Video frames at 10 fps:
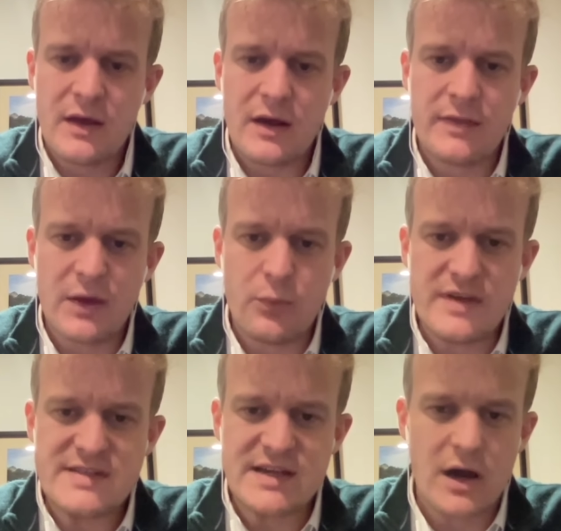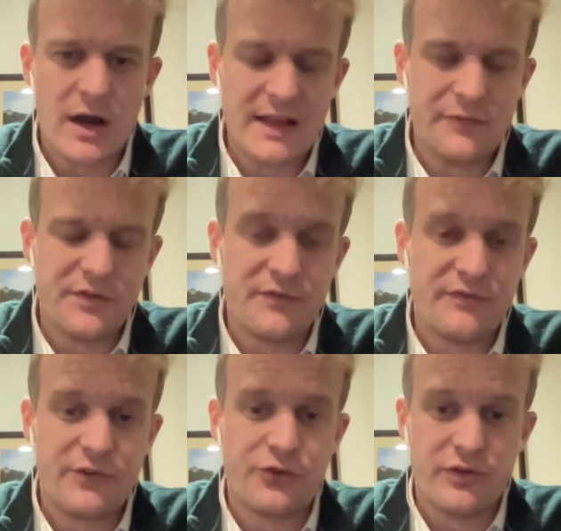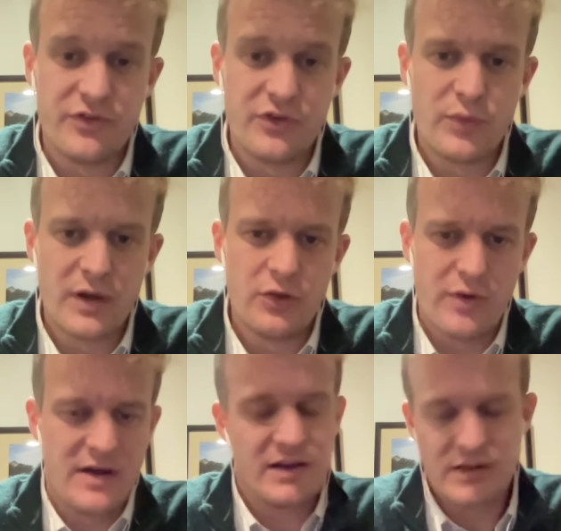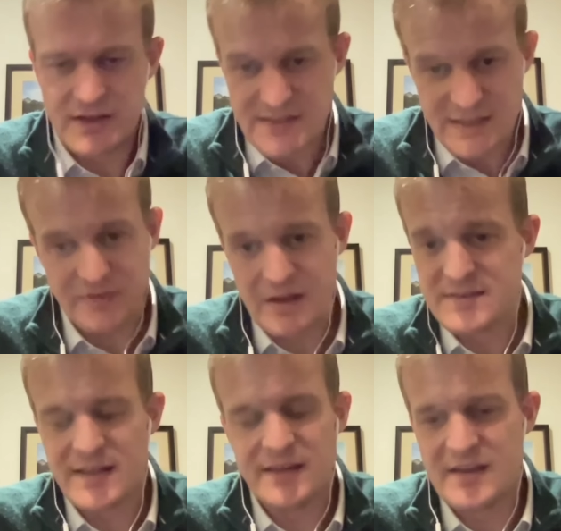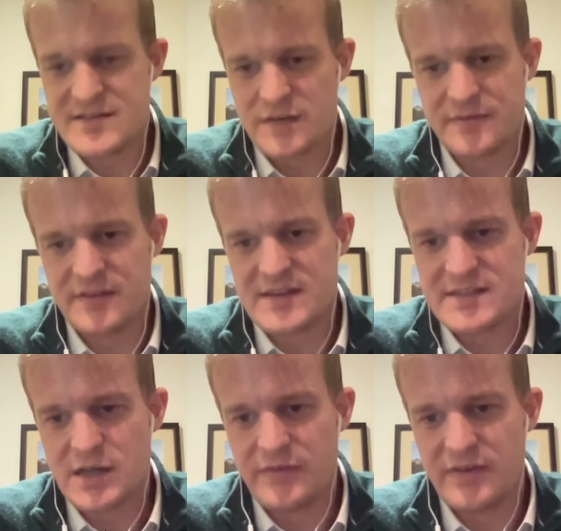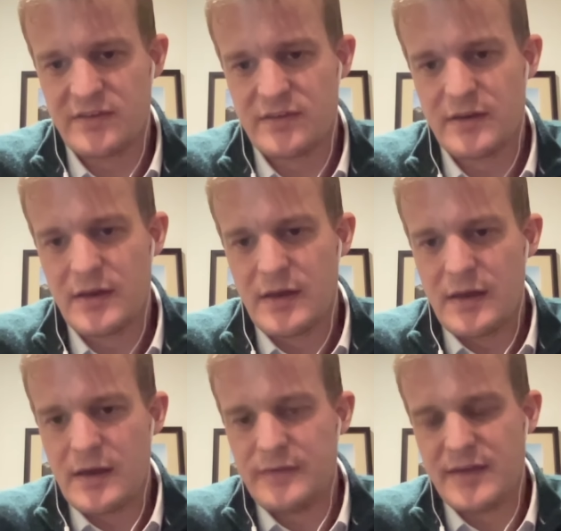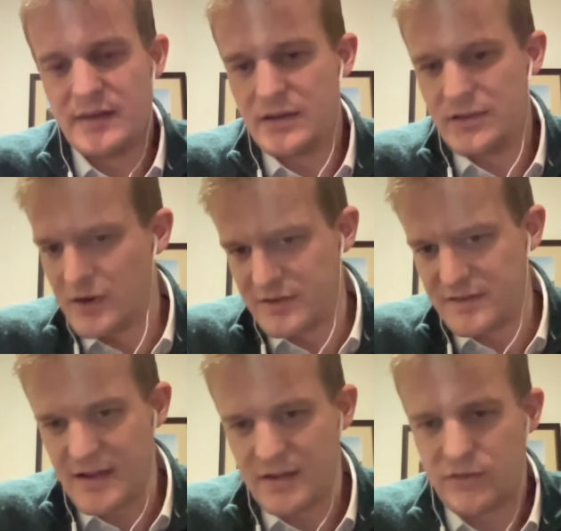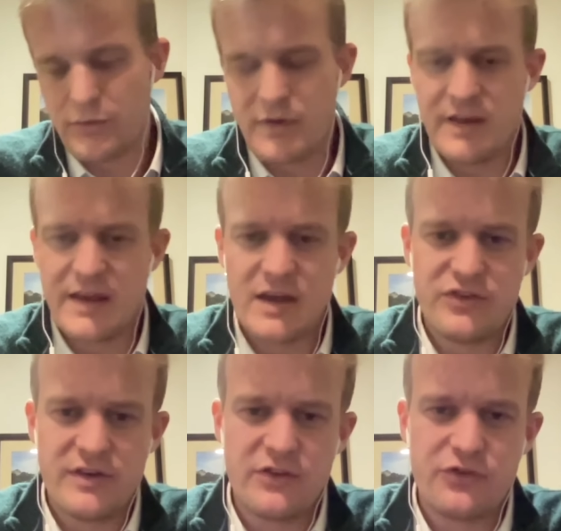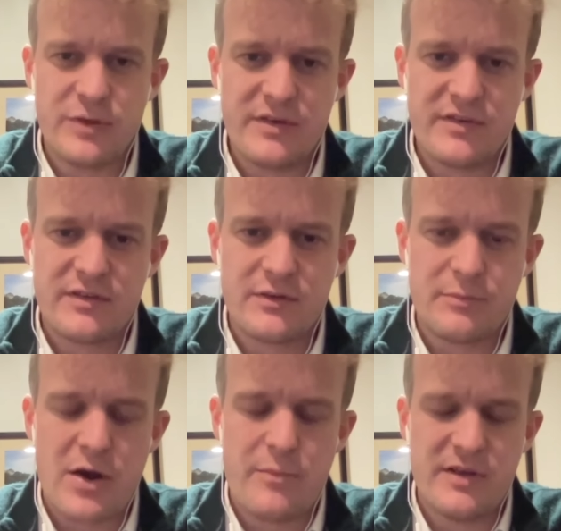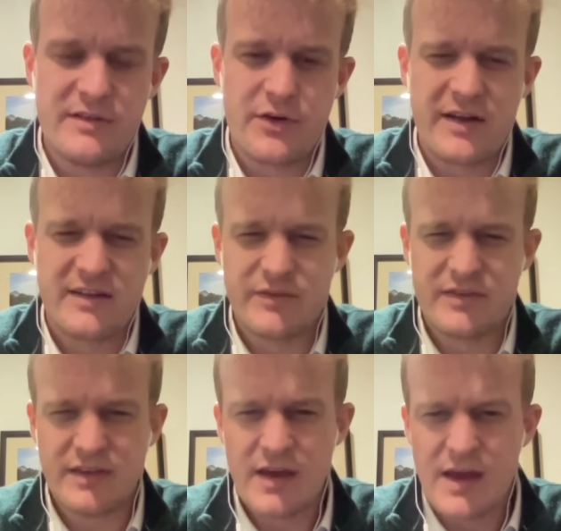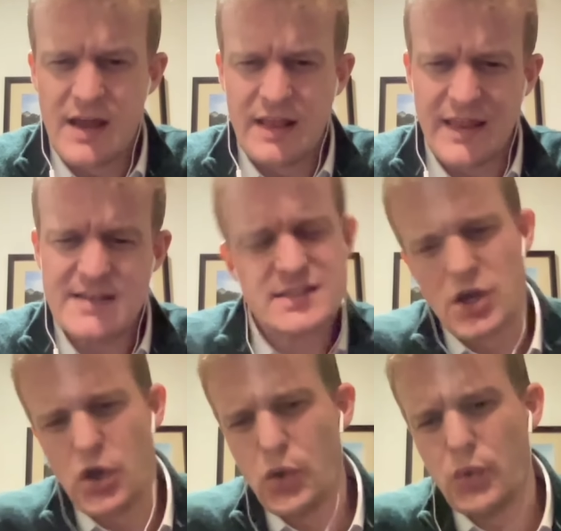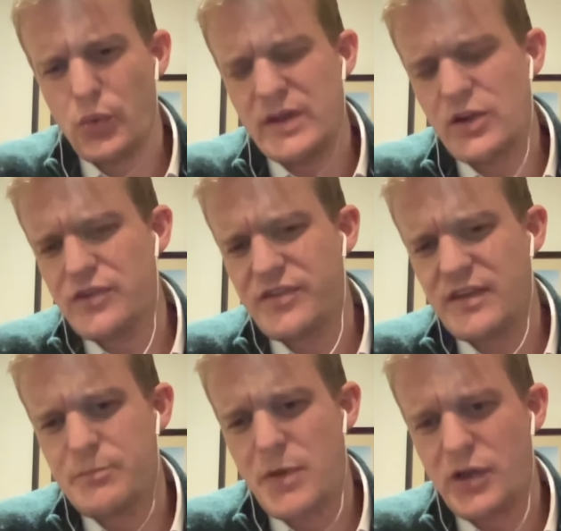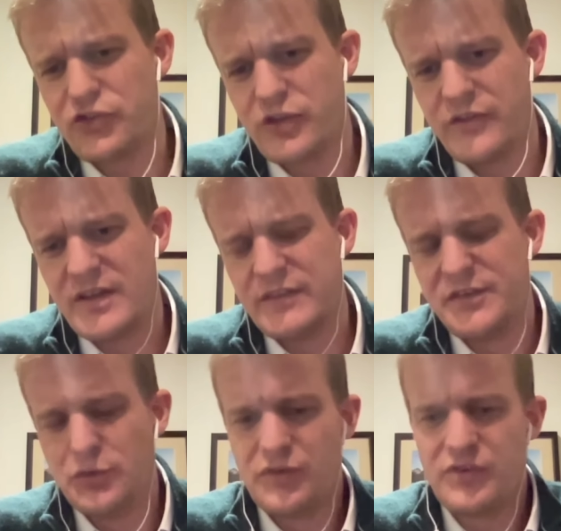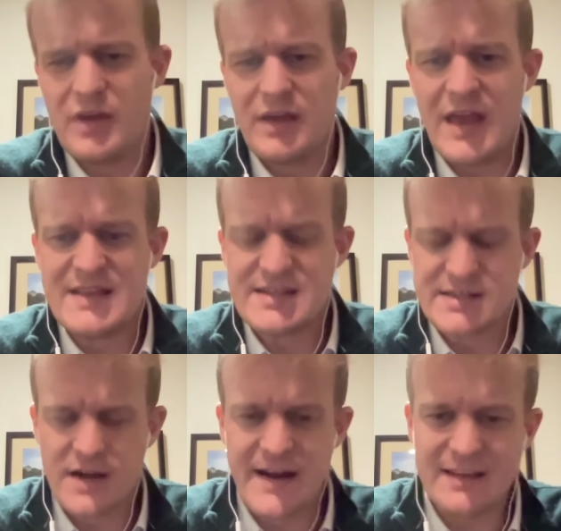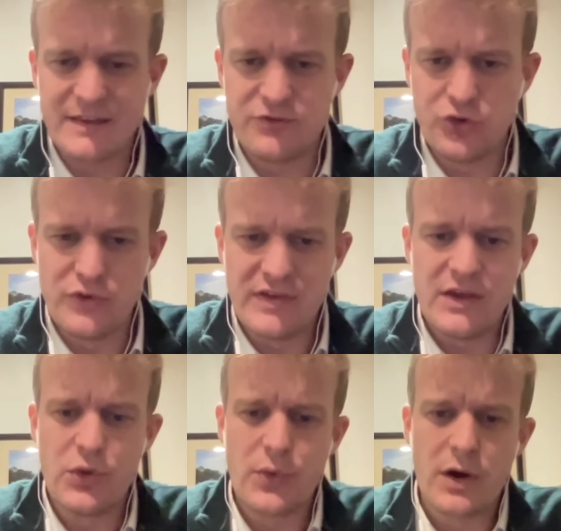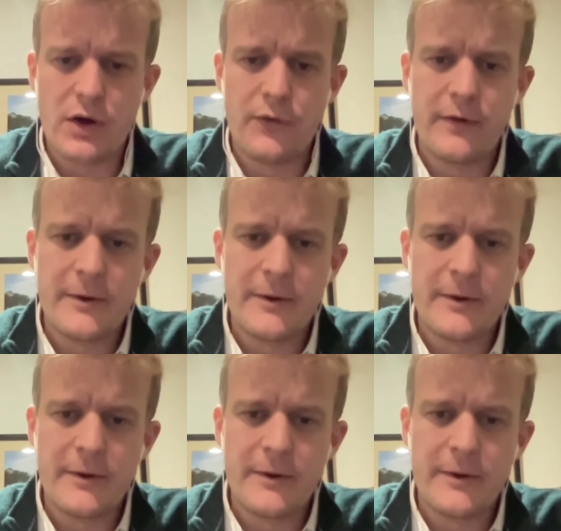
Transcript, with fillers: And then we see high levels of veterans as well who radicalize, sometimes decades after their service, and then conduct attacks or engage in extremist paramilitary activity. Less so, we don't see as much of individuals inside active duty who are